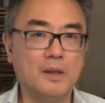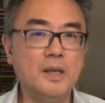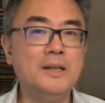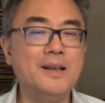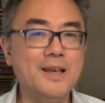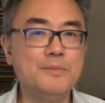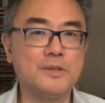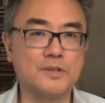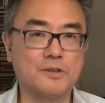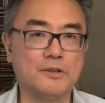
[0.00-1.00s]
In
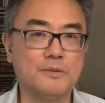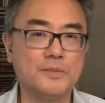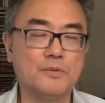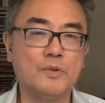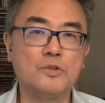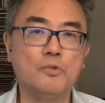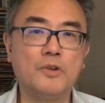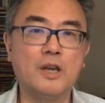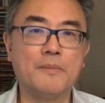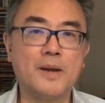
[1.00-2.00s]
layman's terms, we're
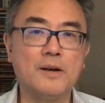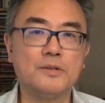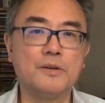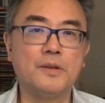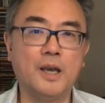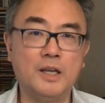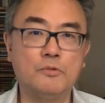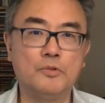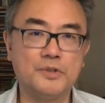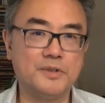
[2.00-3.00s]
talking about the
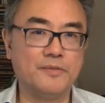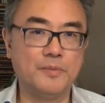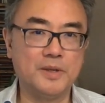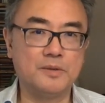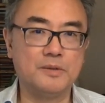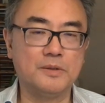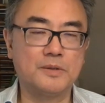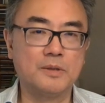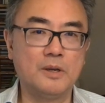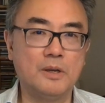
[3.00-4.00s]
headquarters of a business,